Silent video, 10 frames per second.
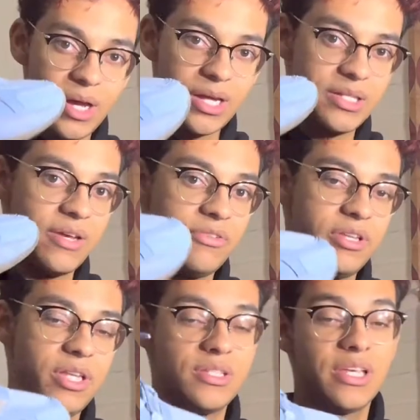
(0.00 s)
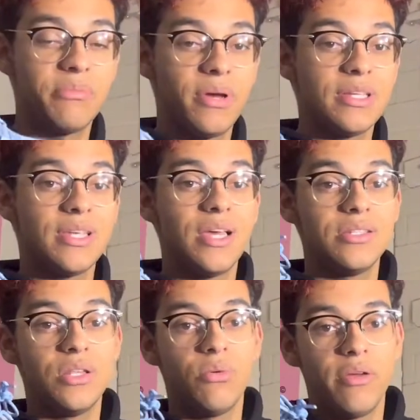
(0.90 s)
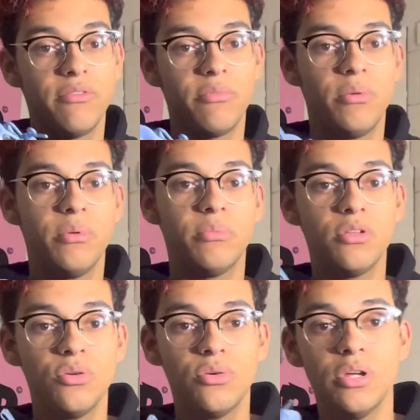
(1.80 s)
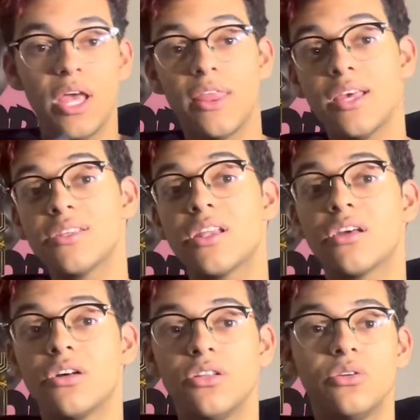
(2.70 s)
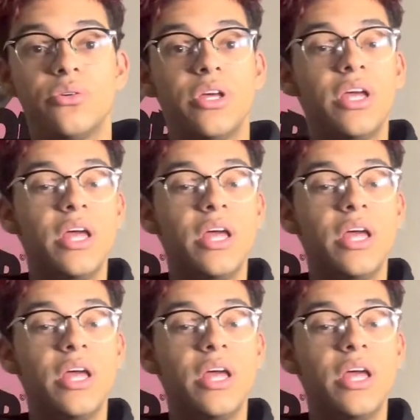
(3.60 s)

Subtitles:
I definitely need to get my size in the wavy baby blue, and that's going to conclude